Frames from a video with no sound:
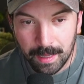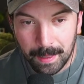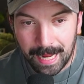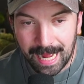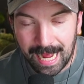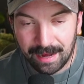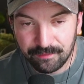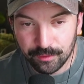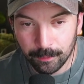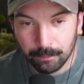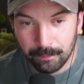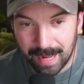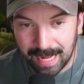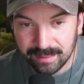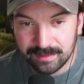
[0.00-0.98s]
after
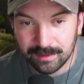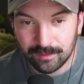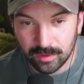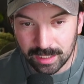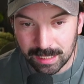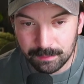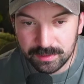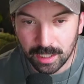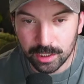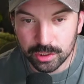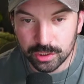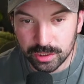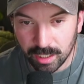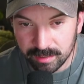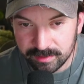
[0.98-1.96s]
massive leaps,
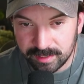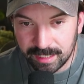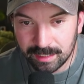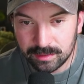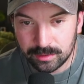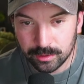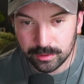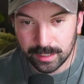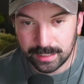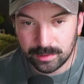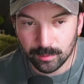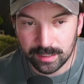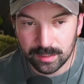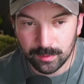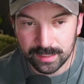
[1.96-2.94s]
adjusting its
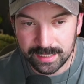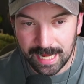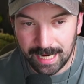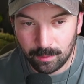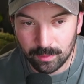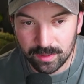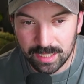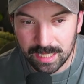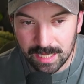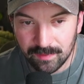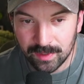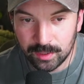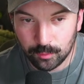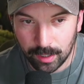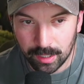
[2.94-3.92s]
trajectory to attack with
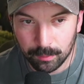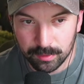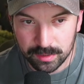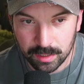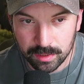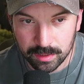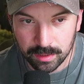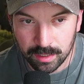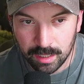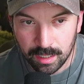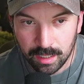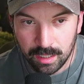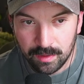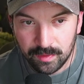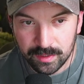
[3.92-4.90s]
even greater precision.
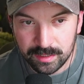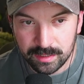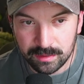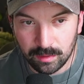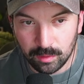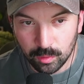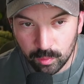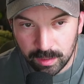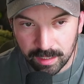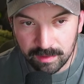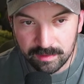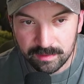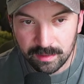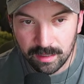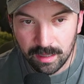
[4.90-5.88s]
This is
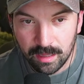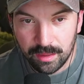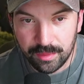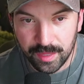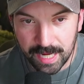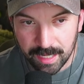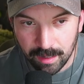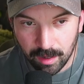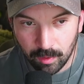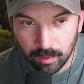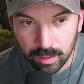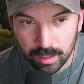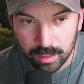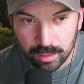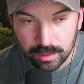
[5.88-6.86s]
Lucas, Thedo.
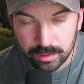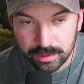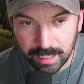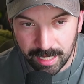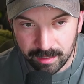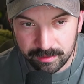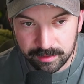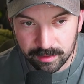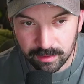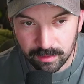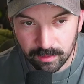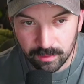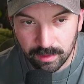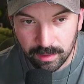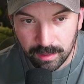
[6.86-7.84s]
Shout out to
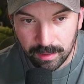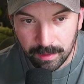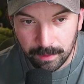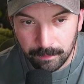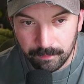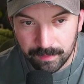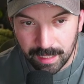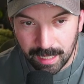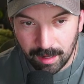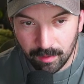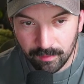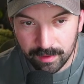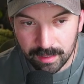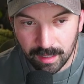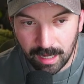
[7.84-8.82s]
you. How
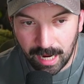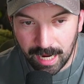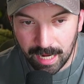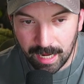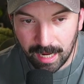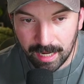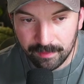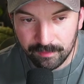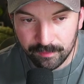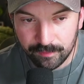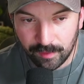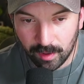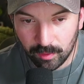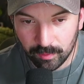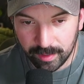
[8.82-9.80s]
have I haven't
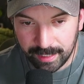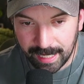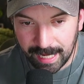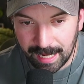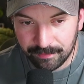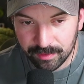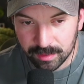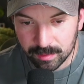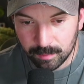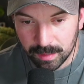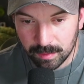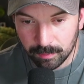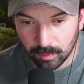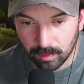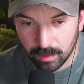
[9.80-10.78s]
followed like half of these
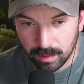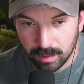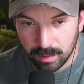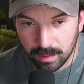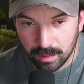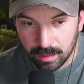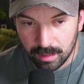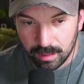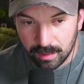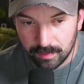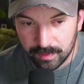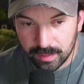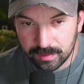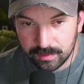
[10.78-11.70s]
people. This